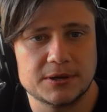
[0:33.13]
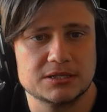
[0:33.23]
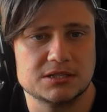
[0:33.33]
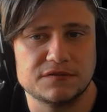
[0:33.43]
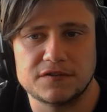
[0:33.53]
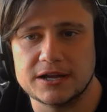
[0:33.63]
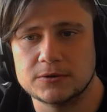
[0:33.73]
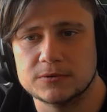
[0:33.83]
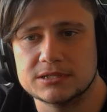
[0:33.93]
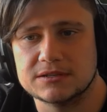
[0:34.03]
but to
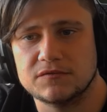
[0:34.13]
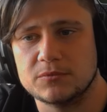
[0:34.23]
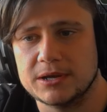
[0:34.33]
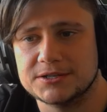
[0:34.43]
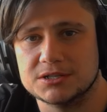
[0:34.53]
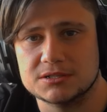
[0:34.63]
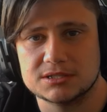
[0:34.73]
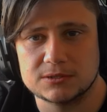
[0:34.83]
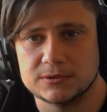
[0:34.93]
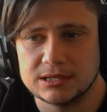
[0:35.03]
find all this information, it's
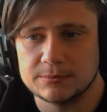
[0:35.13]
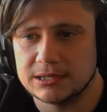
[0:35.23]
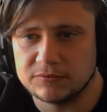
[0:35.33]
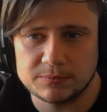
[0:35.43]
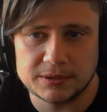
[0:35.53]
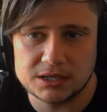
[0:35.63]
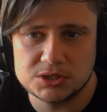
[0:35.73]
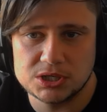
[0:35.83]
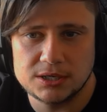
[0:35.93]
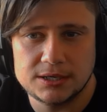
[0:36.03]
still on the M11
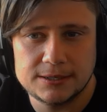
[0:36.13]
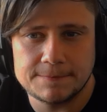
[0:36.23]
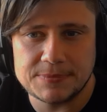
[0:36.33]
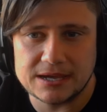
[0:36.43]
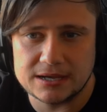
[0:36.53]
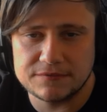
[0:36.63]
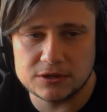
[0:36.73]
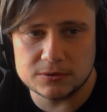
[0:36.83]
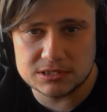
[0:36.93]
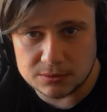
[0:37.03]
page.
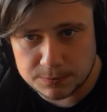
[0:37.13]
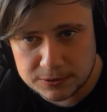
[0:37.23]
If you go into the